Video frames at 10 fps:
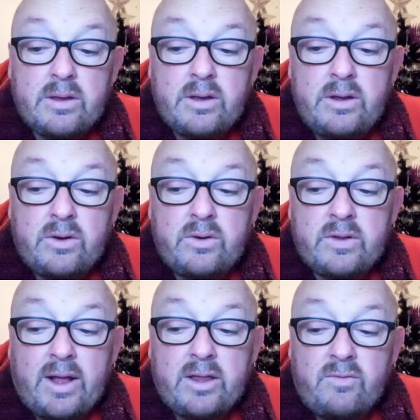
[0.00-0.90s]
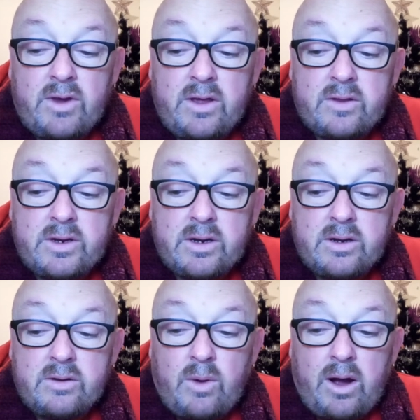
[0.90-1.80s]
And you can understand the
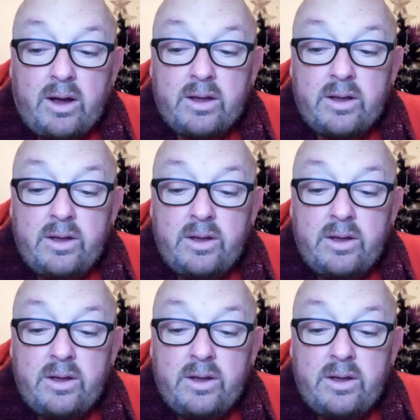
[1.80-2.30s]
reasoning why